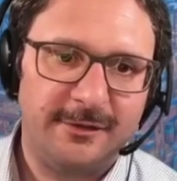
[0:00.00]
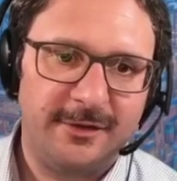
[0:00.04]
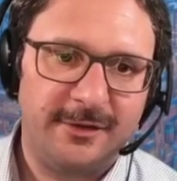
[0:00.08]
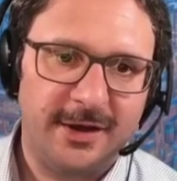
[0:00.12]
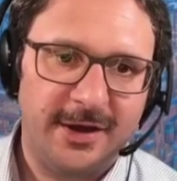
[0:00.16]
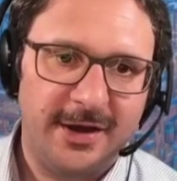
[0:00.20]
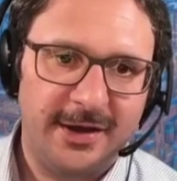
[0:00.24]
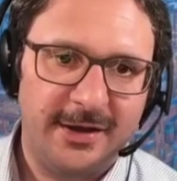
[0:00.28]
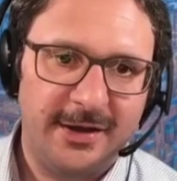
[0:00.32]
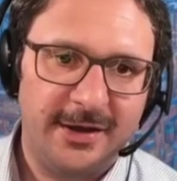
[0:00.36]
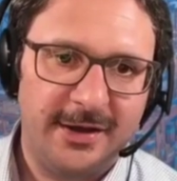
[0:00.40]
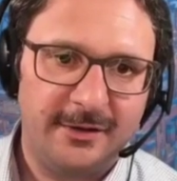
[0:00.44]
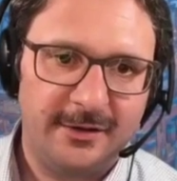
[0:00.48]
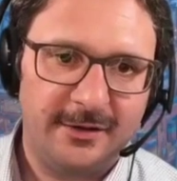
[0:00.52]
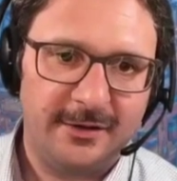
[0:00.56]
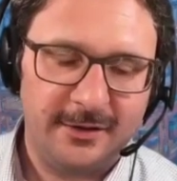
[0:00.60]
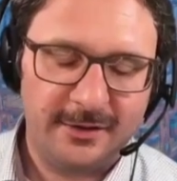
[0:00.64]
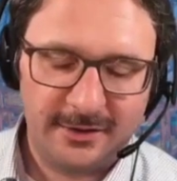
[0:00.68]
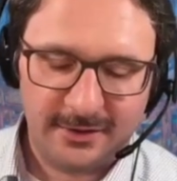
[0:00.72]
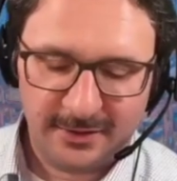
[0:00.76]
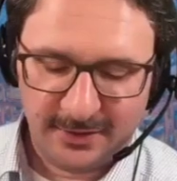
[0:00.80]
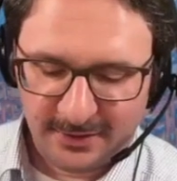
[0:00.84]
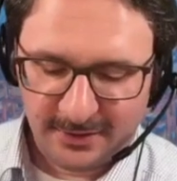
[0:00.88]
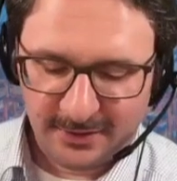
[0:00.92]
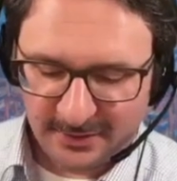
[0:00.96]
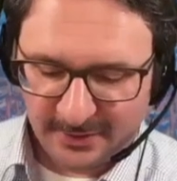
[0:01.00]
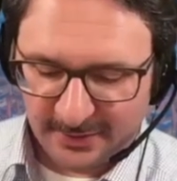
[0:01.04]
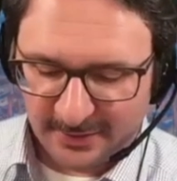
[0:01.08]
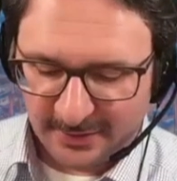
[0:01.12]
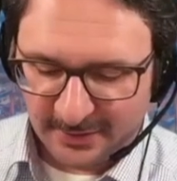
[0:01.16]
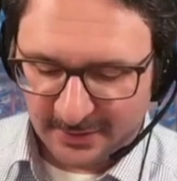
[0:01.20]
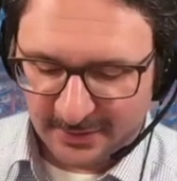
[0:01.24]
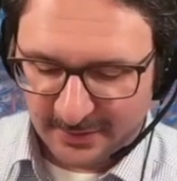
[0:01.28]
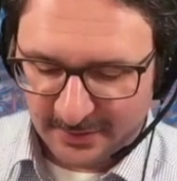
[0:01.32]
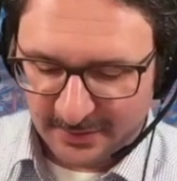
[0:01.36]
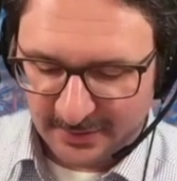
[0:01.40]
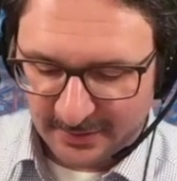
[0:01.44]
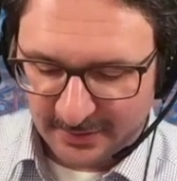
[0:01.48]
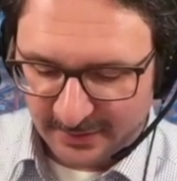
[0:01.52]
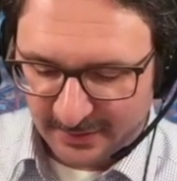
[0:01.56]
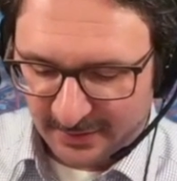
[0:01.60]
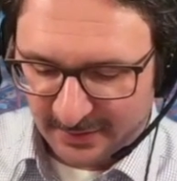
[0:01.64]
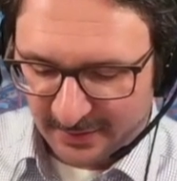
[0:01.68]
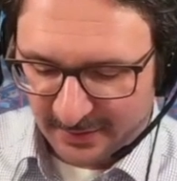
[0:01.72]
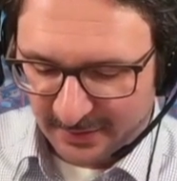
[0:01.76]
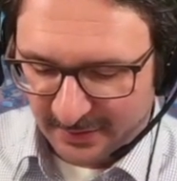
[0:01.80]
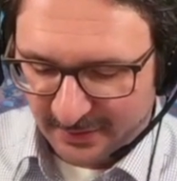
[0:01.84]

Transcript: line. Yeah,